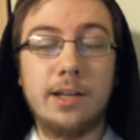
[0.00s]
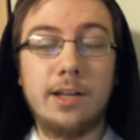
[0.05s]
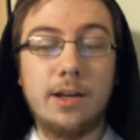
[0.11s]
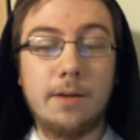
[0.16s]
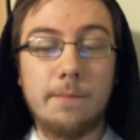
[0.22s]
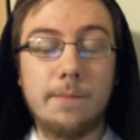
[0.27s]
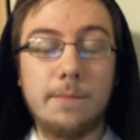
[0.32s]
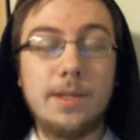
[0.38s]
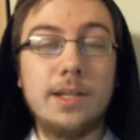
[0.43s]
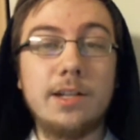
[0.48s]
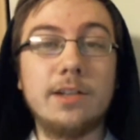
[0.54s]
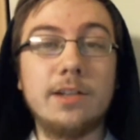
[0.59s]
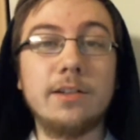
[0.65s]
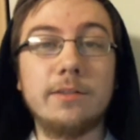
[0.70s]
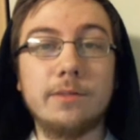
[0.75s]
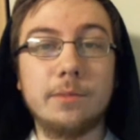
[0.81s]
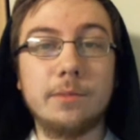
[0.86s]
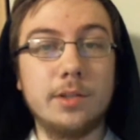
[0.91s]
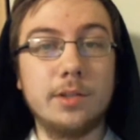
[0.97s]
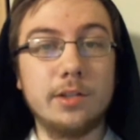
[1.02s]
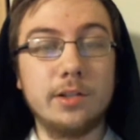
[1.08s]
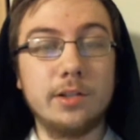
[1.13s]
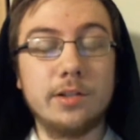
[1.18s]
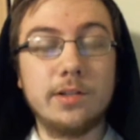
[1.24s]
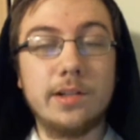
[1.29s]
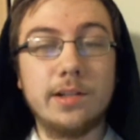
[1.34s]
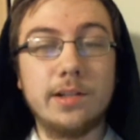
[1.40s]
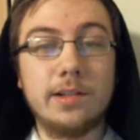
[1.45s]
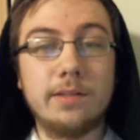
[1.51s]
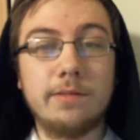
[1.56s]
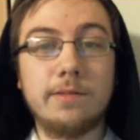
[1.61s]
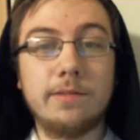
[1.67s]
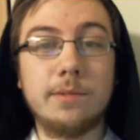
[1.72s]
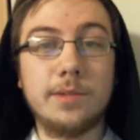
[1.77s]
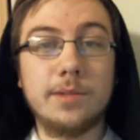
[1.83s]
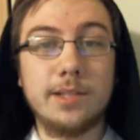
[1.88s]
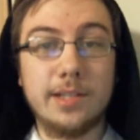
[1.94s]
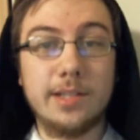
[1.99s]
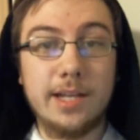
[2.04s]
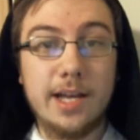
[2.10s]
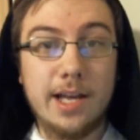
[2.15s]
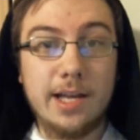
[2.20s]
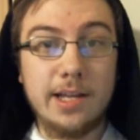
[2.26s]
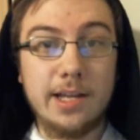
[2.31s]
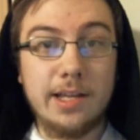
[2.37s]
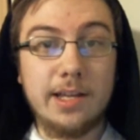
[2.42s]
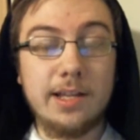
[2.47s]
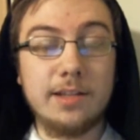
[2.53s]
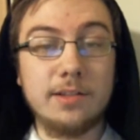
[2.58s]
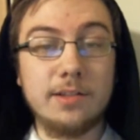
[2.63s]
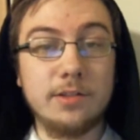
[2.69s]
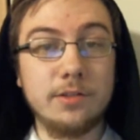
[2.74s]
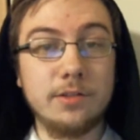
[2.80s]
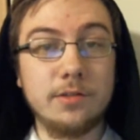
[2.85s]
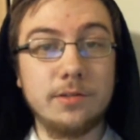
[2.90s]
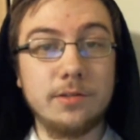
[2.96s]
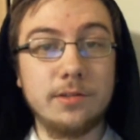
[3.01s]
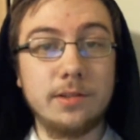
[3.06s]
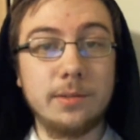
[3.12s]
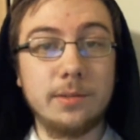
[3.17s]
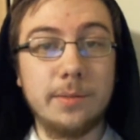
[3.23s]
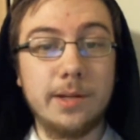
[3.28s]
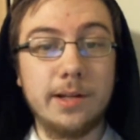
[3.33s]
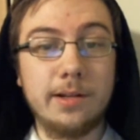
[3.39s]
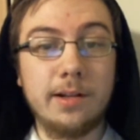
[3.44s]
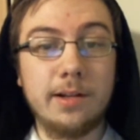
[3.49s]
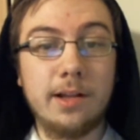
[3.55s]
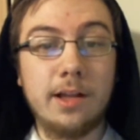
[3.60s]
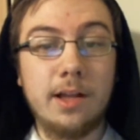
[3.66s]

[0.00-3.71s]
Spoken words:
a meteor from the sky and destroys about